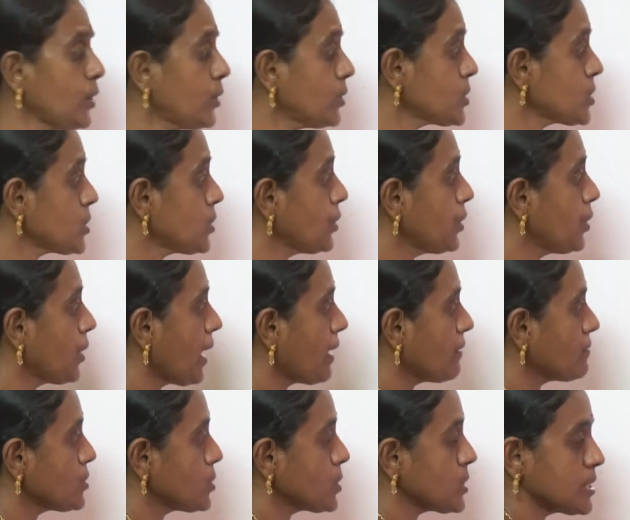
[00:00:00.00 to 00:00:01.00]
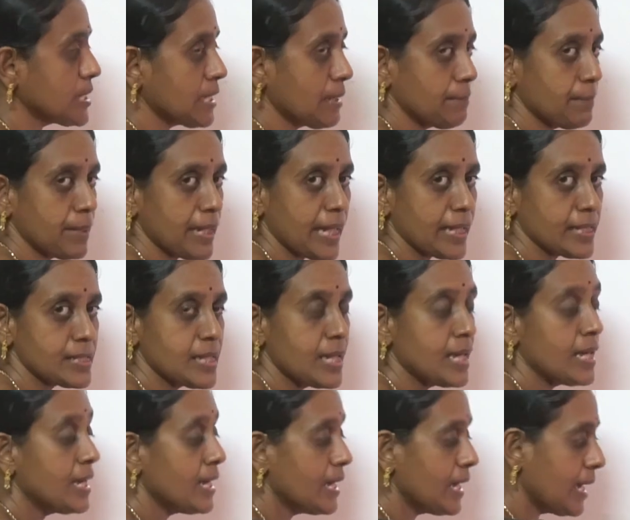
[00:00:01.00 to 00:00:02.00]
So you have to subtract
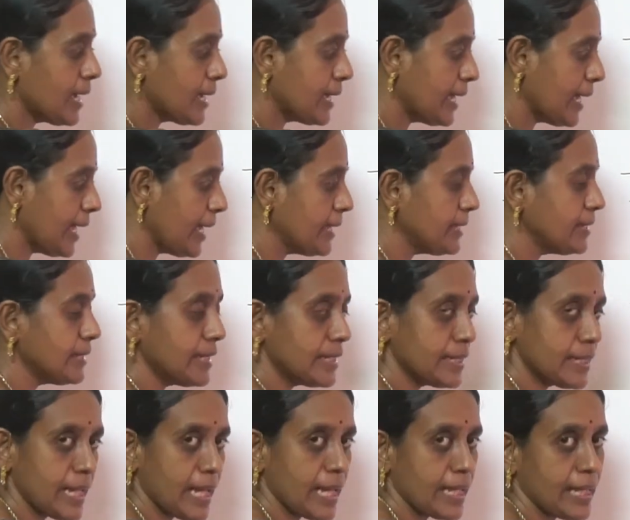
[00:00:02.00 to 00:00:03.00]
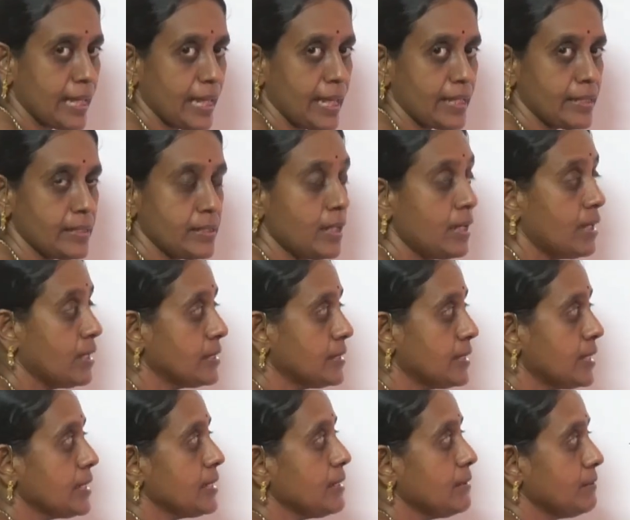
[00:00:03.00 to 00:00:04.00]
again and again
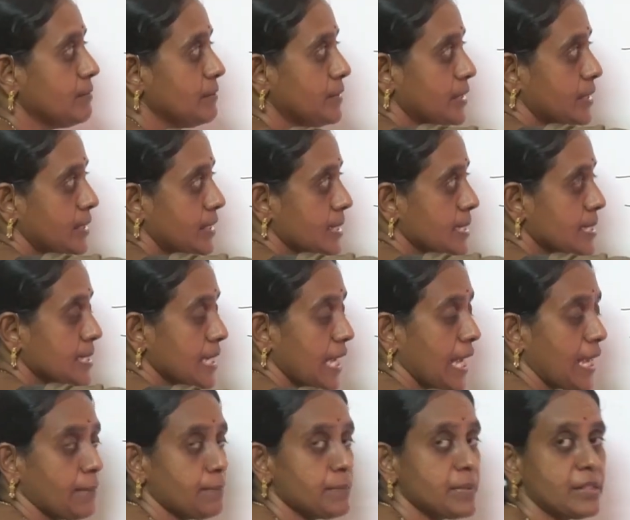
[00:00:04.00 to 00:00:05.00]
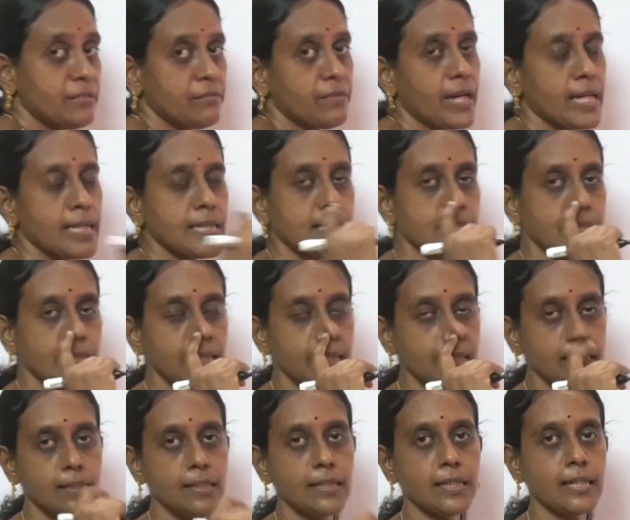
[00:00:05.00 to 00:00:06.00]
the with the same
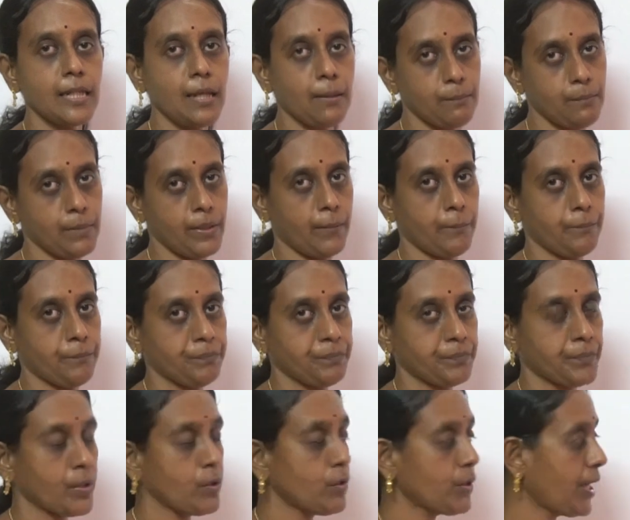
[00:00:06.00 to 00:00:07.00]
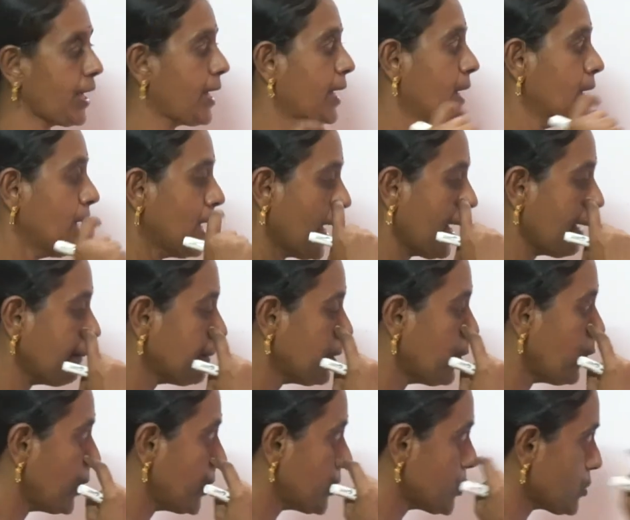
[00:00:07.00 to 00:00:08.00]
divisor number, okay. I am
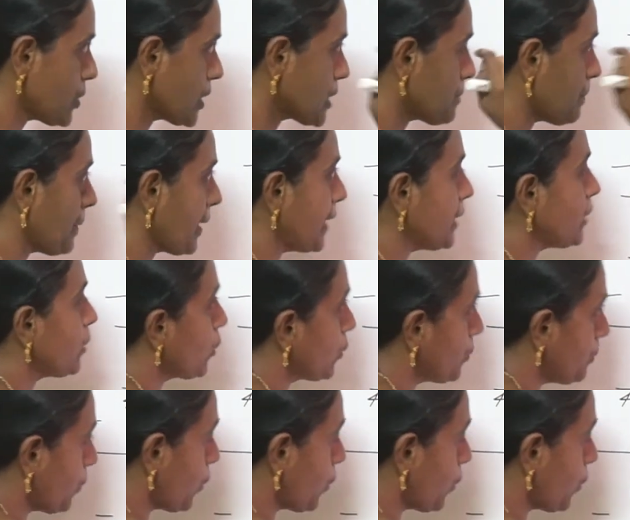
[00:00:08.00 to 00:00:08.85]
going to explain one